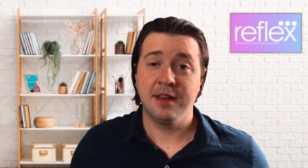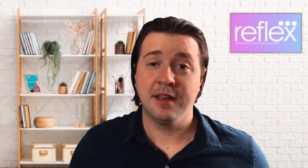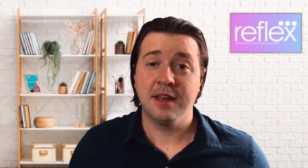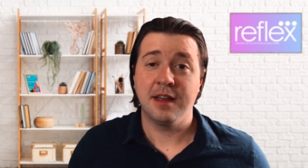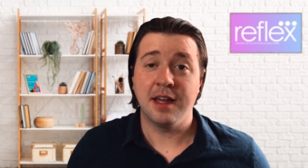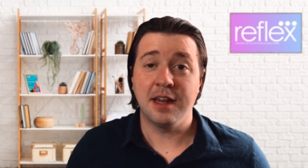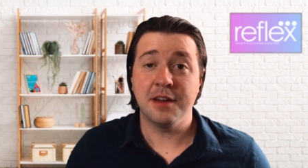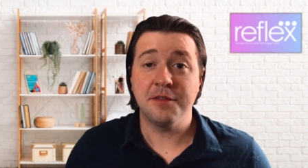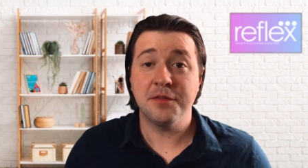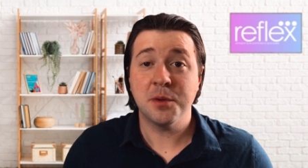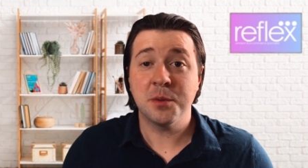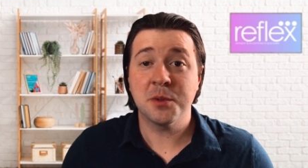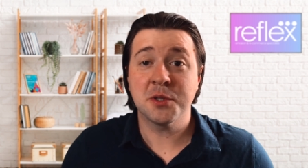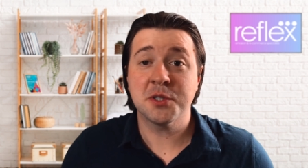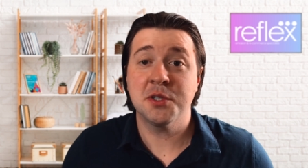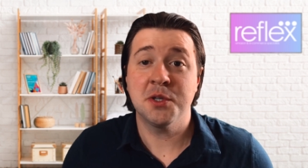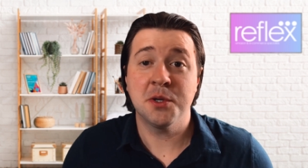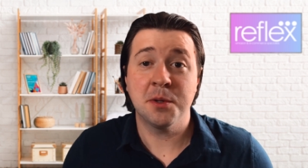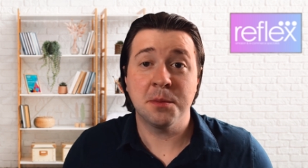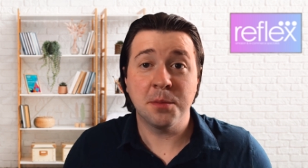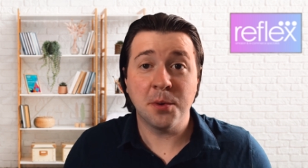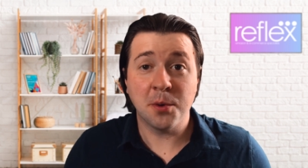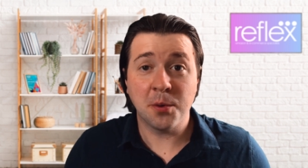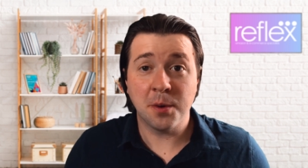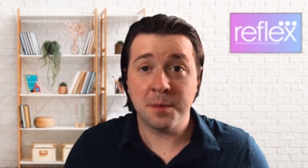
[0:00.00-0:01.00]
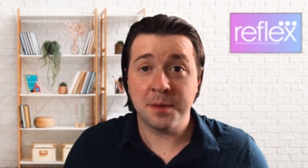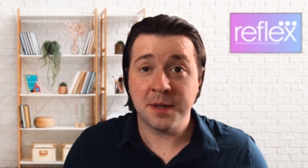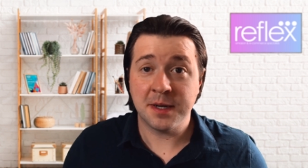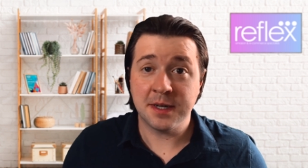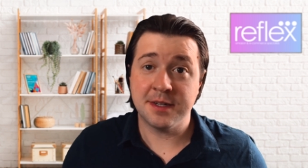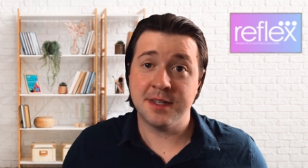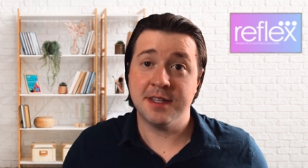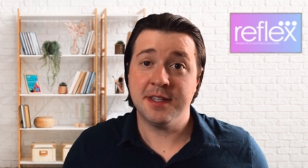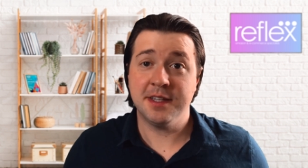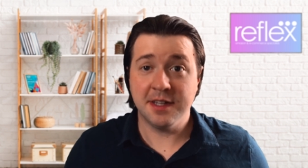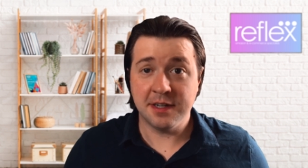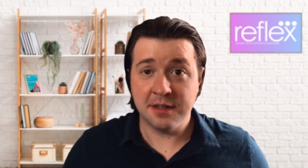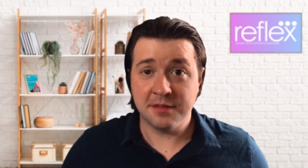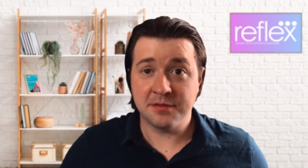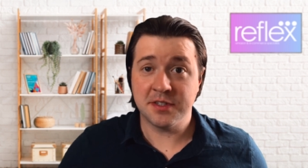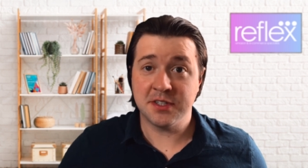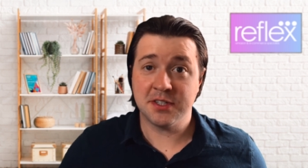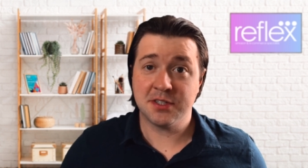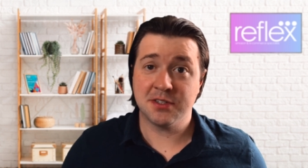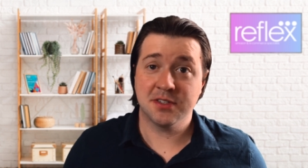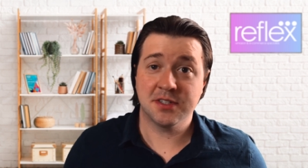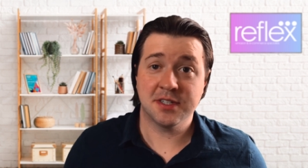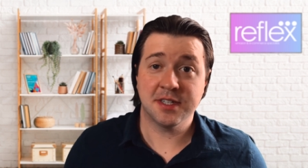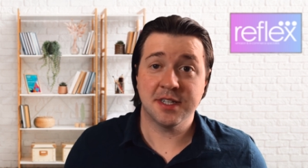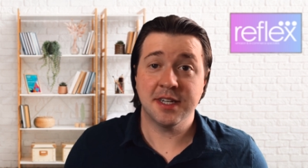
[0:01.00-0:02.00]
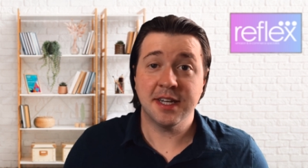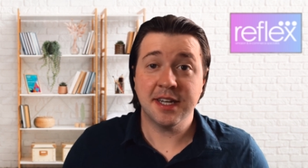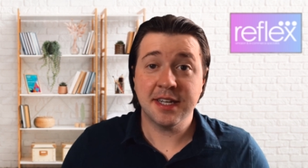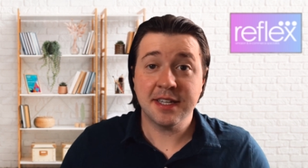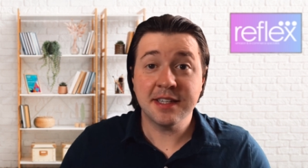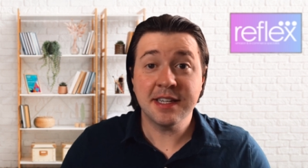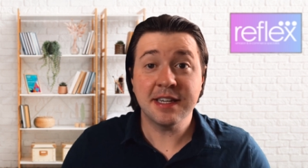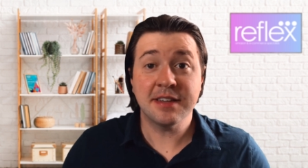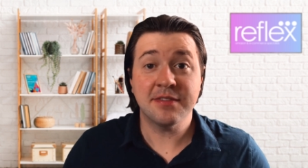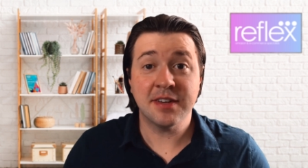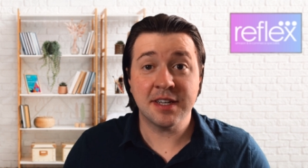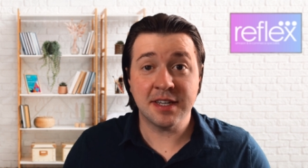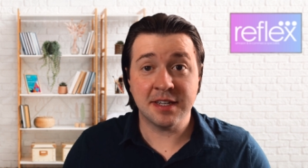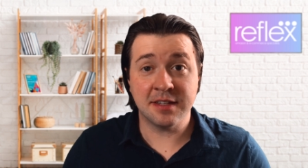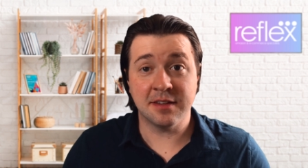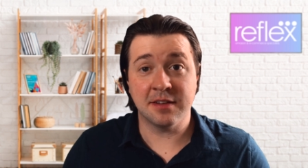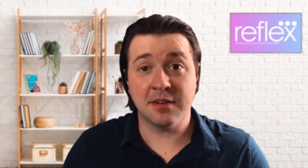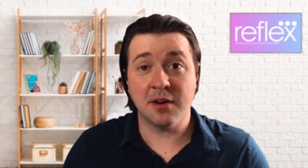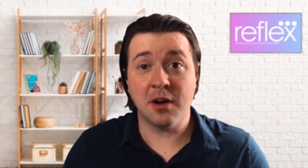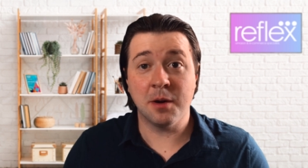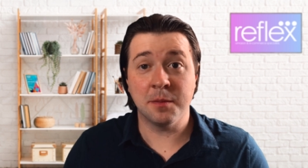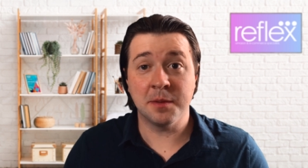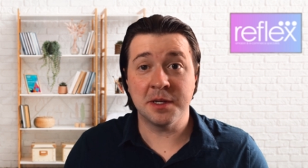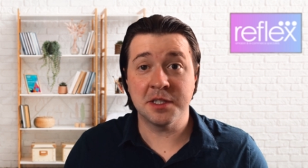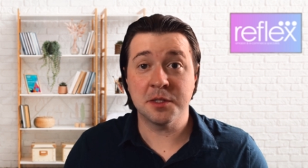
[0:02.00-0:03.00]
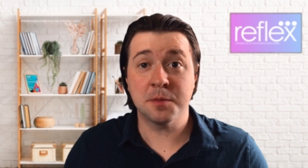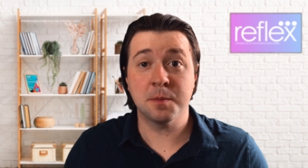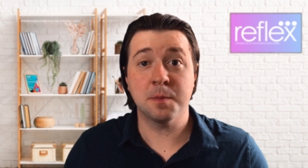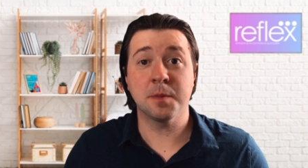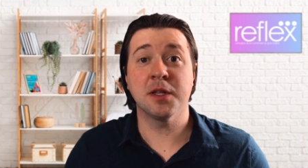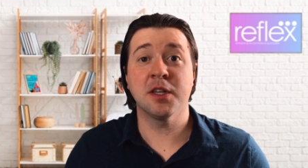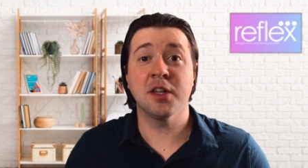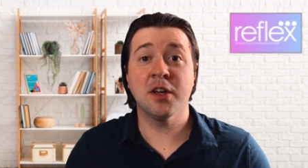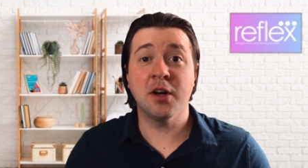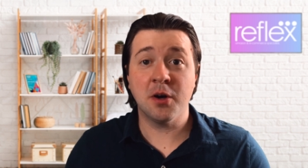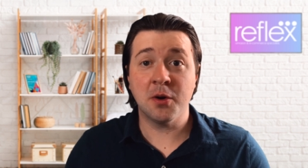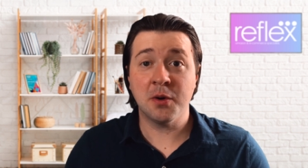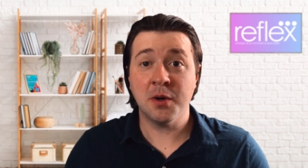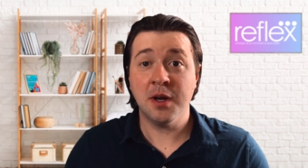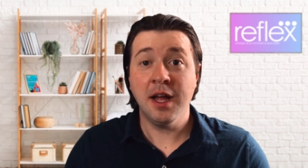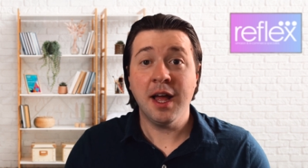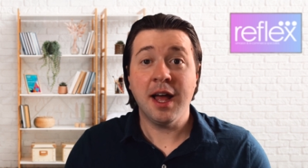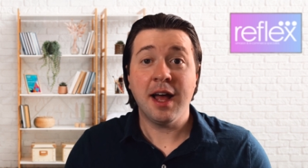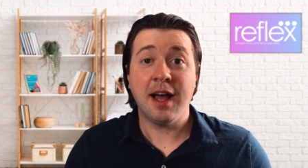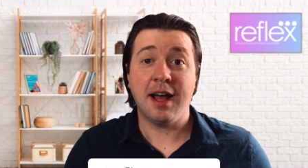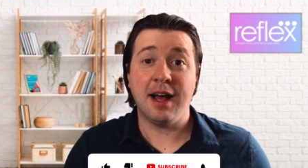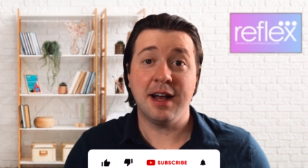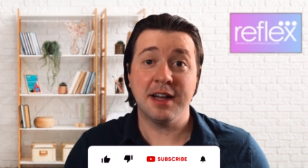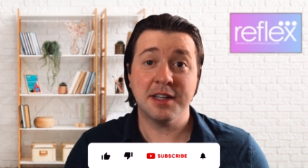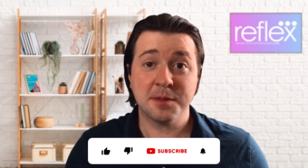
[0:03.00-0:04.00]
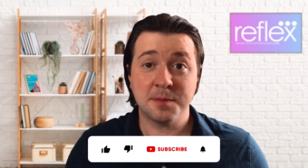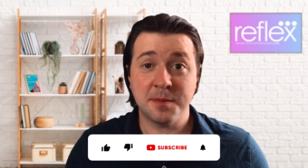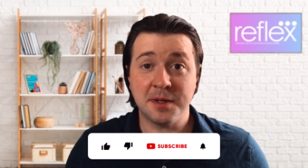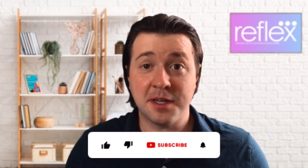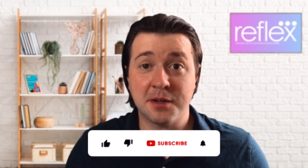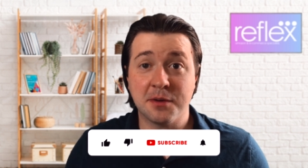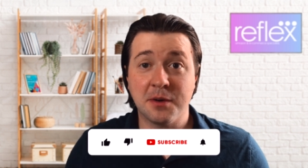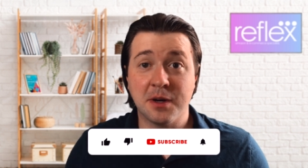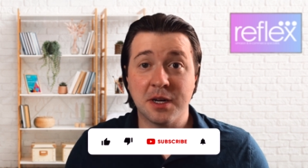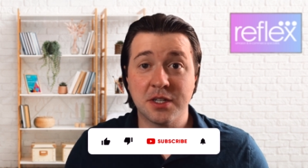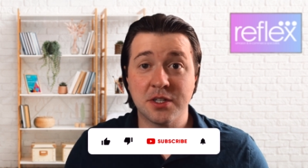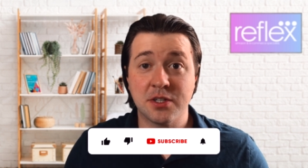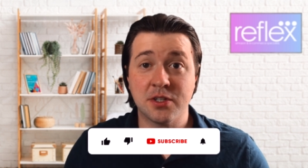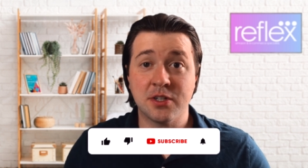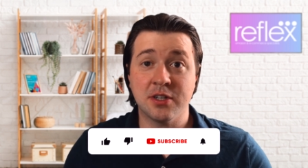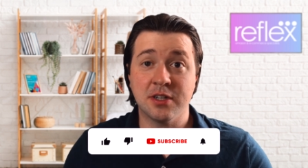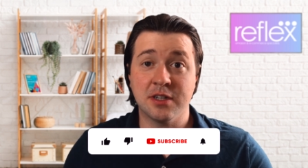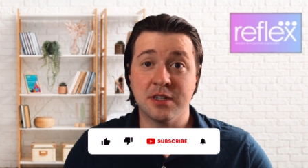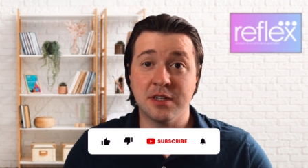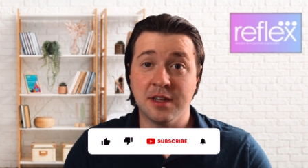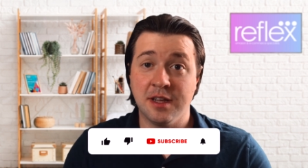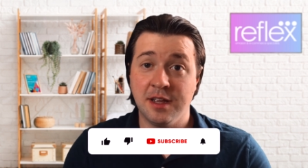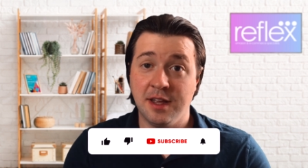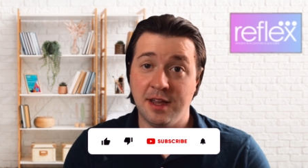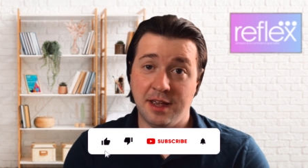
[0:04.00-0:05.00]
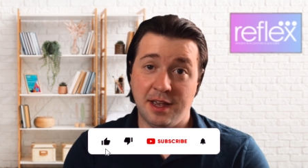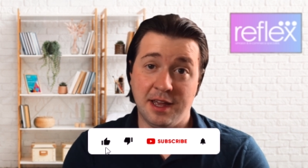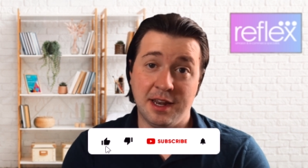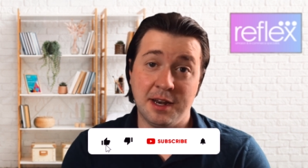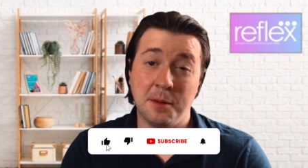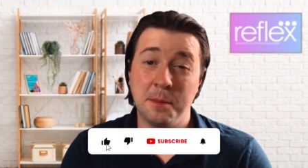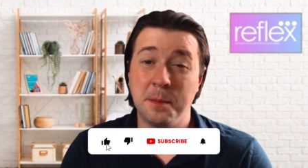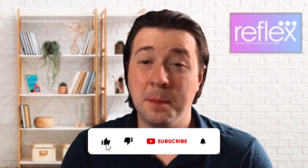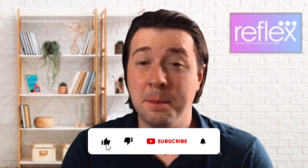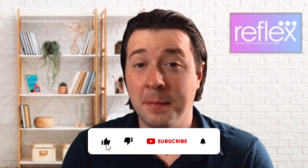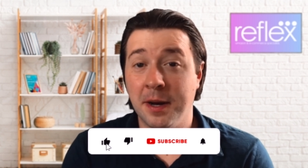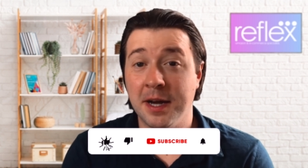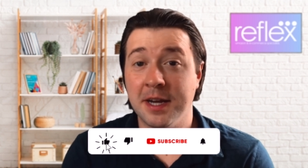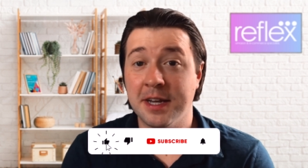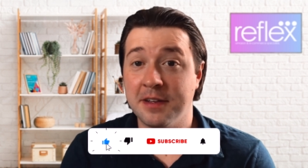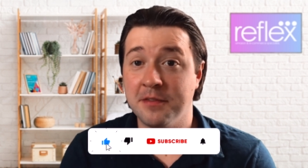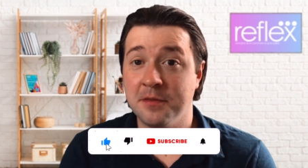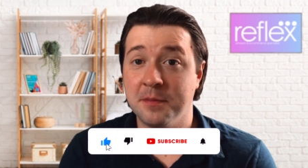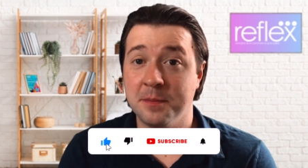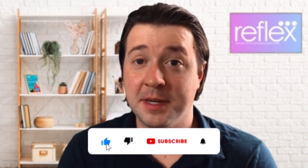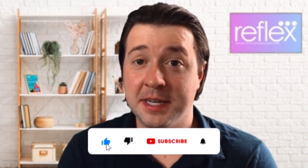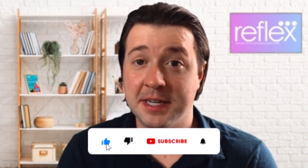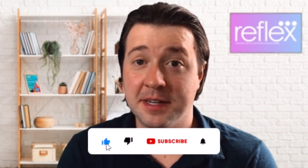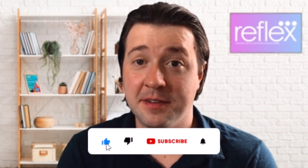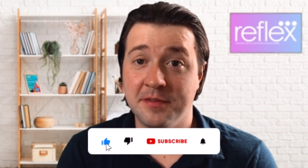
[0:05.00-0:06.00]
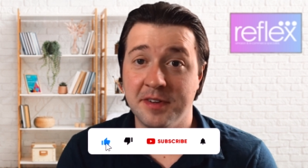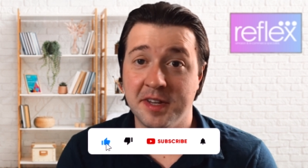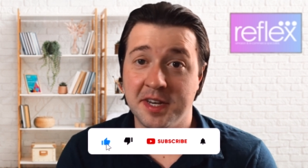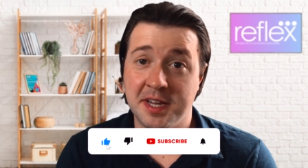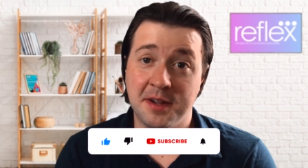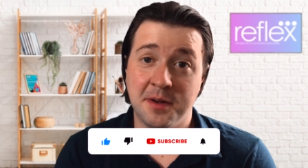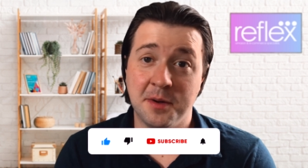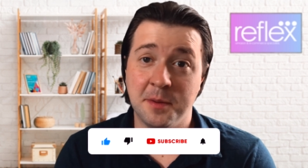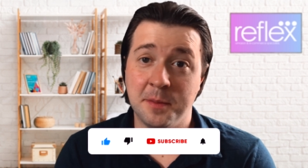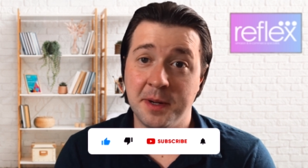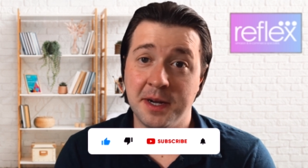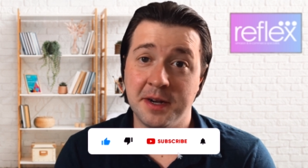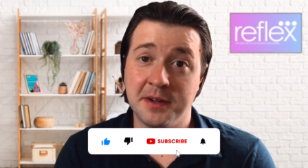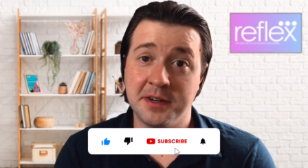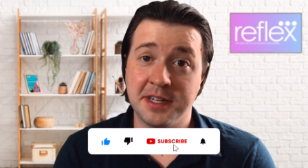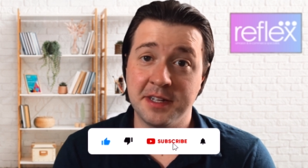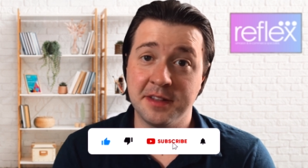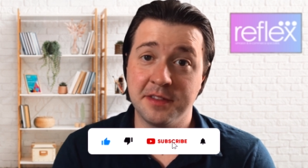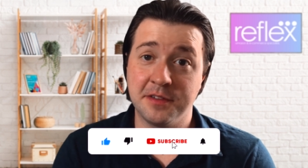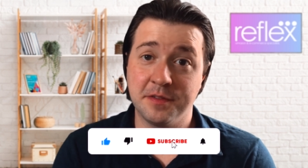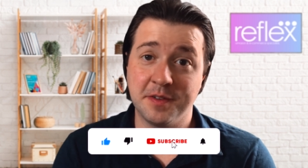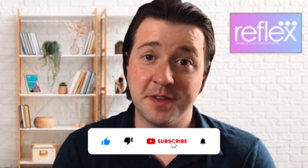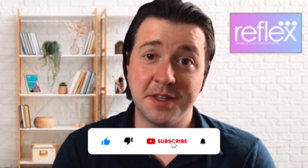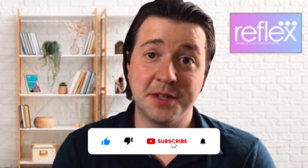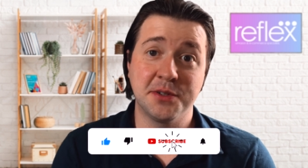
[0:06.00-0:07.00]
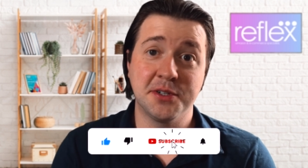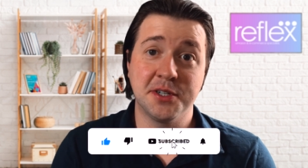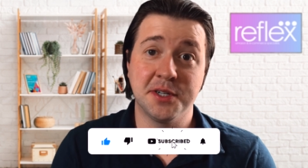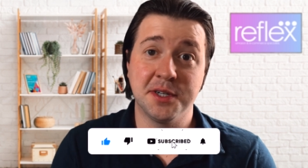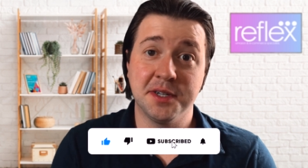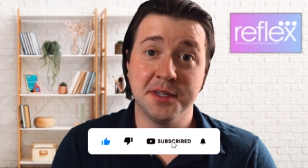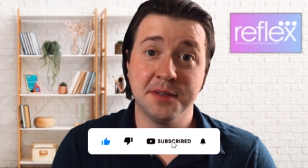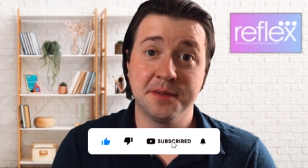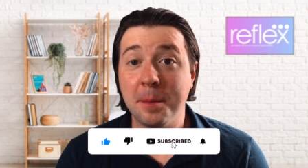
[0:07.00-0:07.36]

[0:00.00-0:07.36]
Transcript: If you want to know more about anything I've discussed today, leave it in the comments below, ask me a question, and I might even make a video about it in the future.